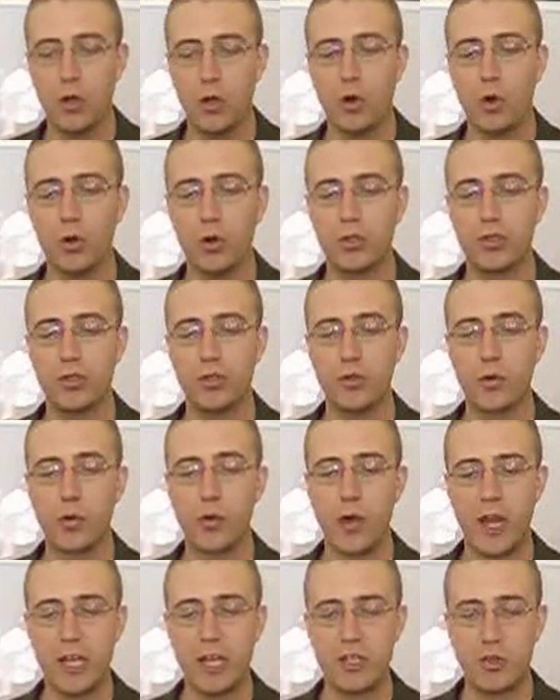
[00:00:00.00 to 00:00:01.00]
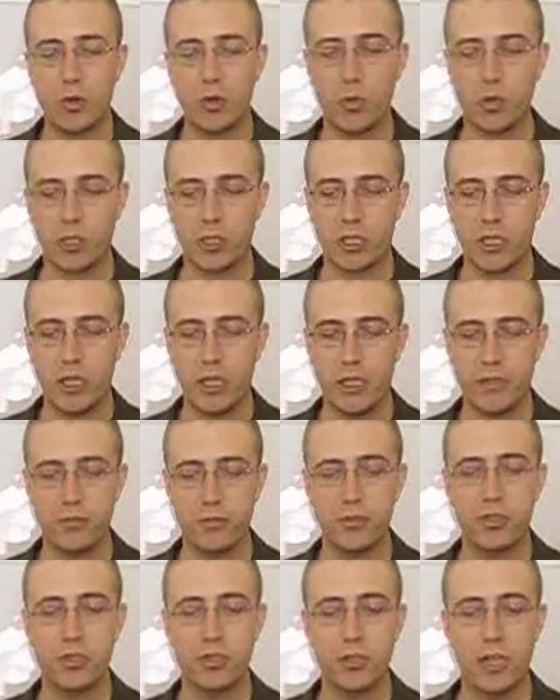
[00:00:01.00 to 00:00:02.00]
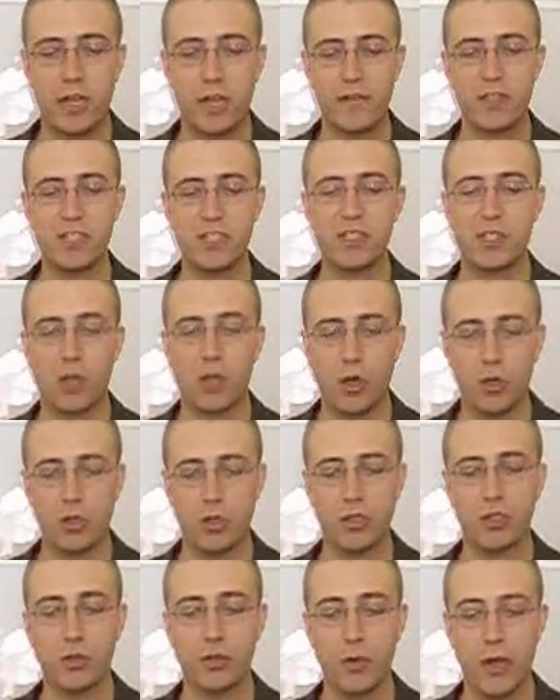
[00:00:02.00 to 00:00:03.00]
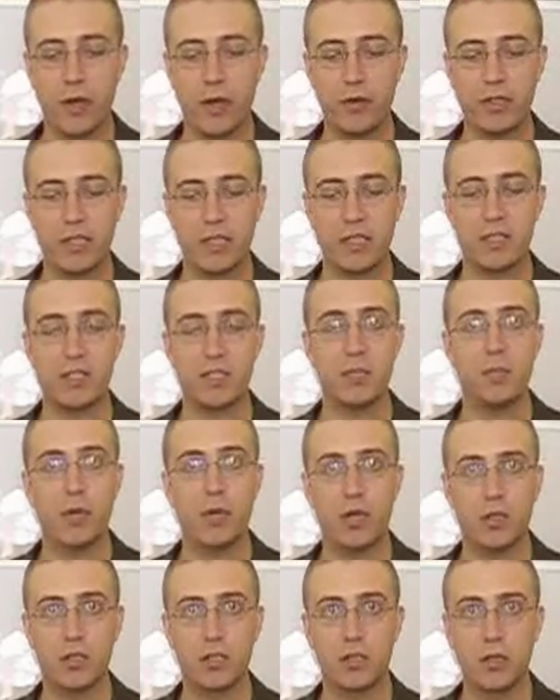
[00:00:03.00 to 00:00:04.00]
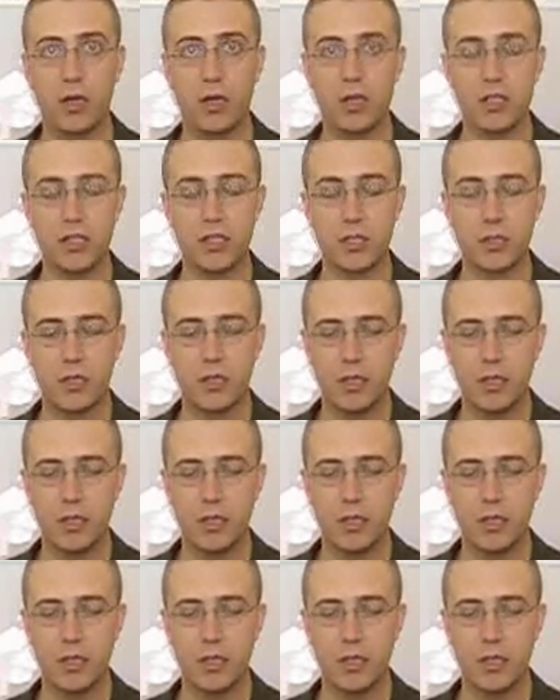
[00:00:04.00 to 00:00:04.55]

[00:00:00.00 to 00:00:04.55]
or to do graduate work in either should have a solid grounding in symbolic logic.